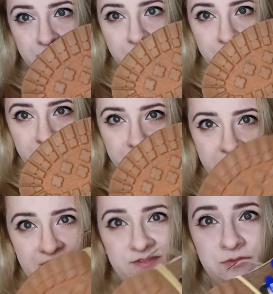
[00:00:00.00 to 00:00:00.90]
look like they
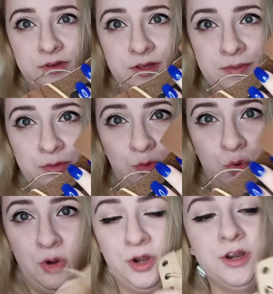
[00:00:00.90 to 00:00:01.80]
haven't really been
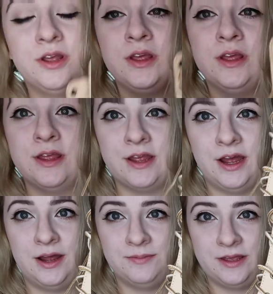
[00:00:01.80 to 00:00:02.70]
worn.
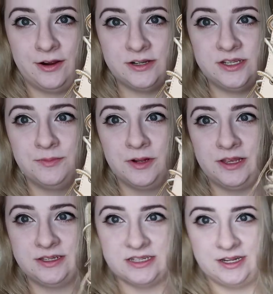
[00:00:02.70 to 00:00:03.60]
Um, they are
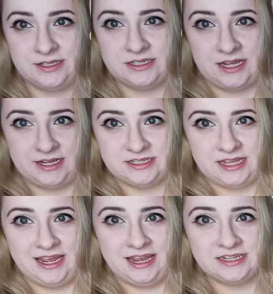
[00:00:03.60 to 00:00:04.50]
Timberlands in a size
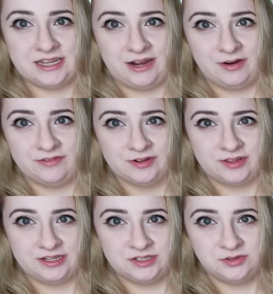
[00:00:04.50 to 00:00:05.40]
8. However,
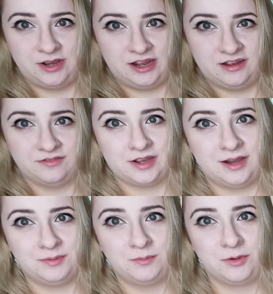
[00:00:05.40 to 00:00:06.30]
they do have a
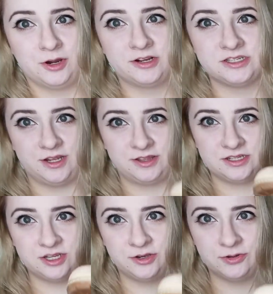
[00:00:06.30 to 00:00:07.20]
couple marks on the
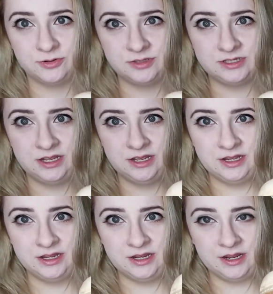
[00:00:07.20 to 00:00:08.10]
toes,
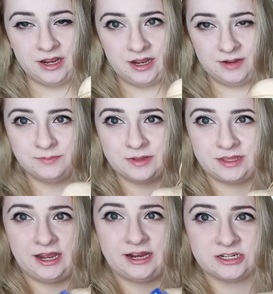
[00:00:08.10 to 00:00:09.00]
um, but
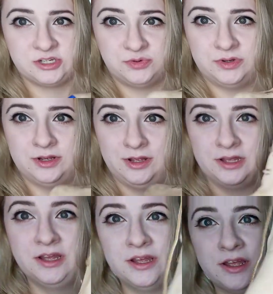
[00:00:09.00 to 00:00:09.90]
the actual